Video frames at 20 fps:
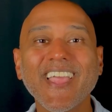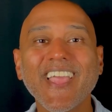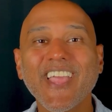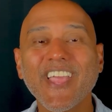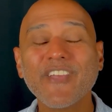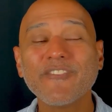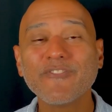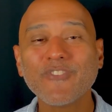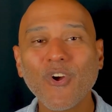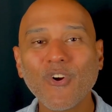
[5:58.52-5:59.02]

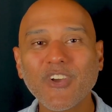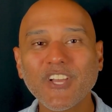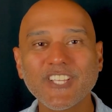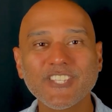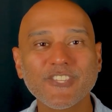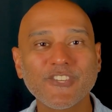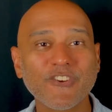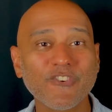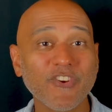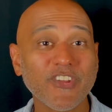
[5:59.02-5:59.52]
If you're
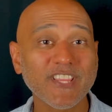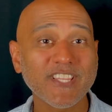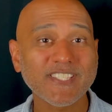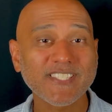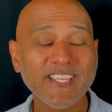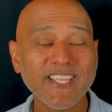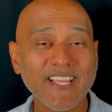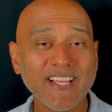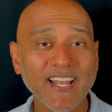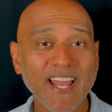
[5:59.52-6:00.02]
considering the
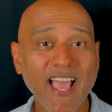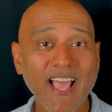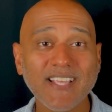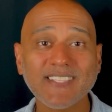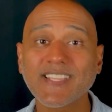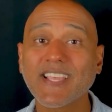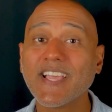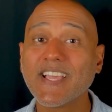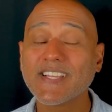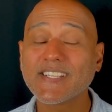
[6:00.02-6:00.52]
C-Class,